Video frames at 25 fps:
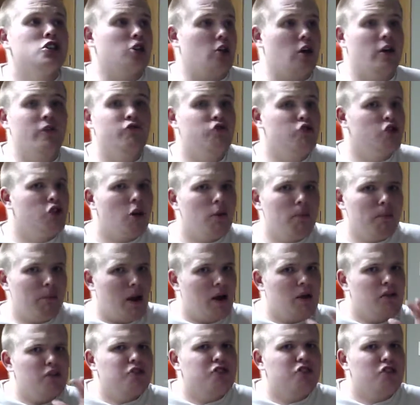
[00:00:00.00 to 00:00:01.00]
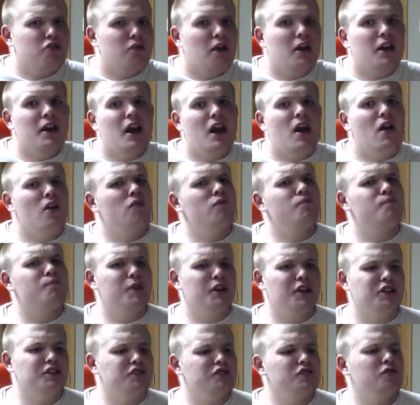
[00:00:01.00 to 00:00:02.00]
if you compare the two right now,
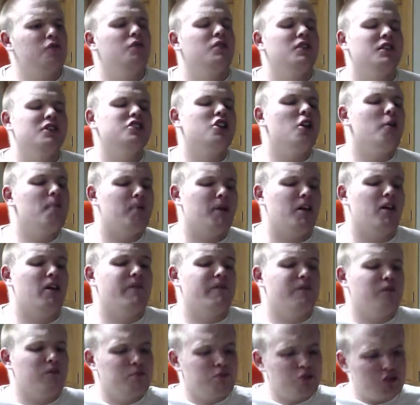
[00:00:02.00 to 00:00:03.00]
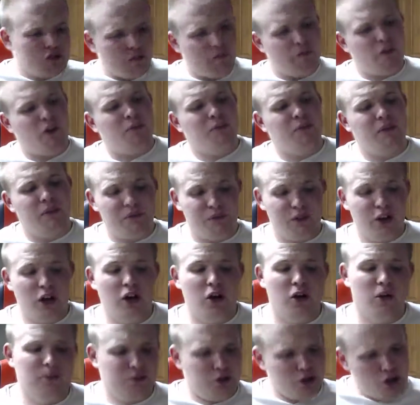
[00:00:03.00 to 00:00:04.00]
because you know what, let's compare from just film to
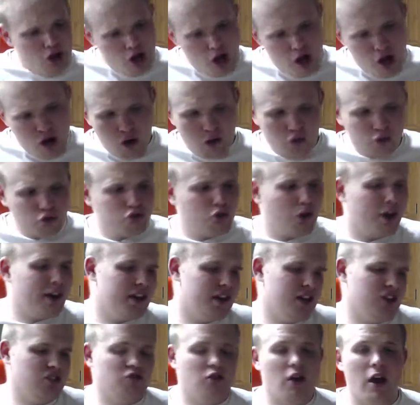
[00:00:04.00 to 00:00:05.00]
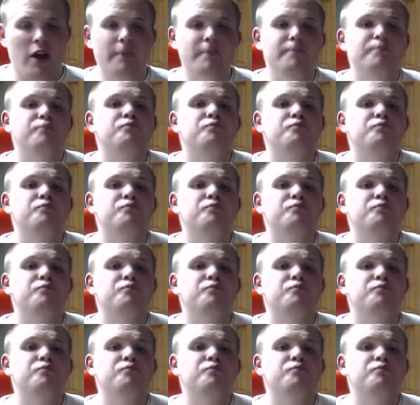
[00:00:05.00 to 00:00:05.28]
film, greatness, right?